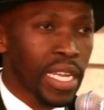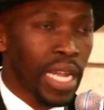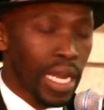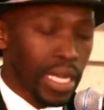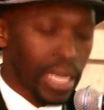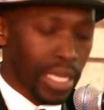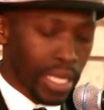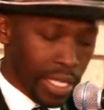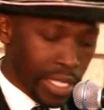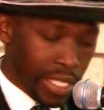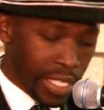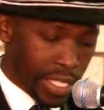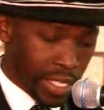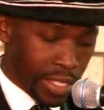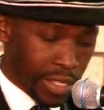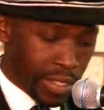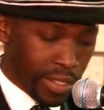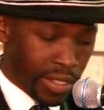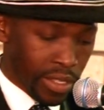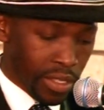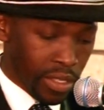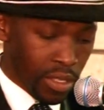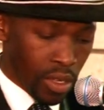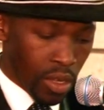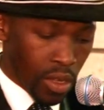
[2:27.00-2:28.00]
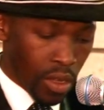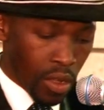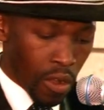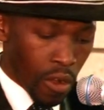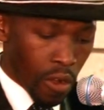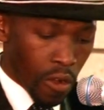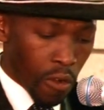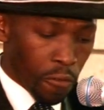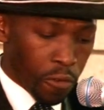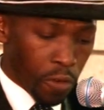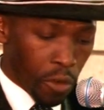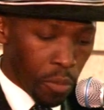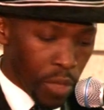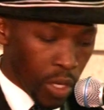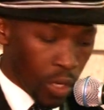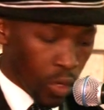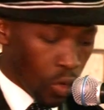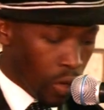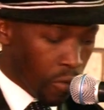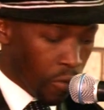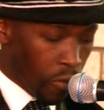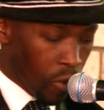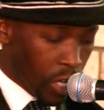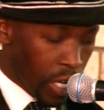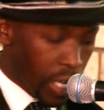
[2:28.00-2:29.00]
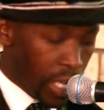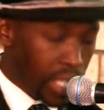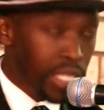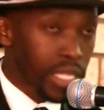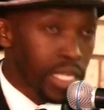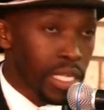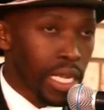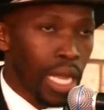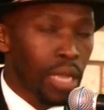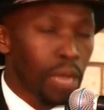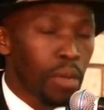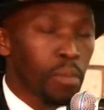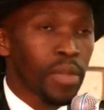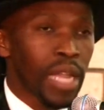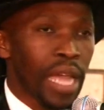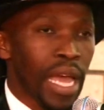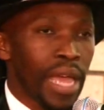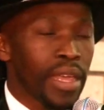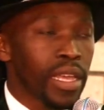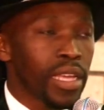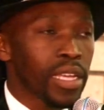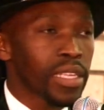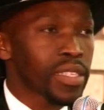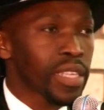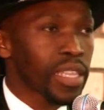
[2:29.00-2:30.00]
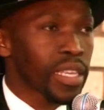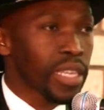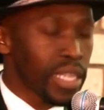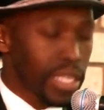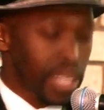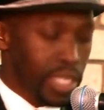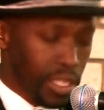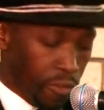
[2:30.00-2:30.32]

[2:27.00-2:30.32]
greetings from the Convocation Alumni Executive of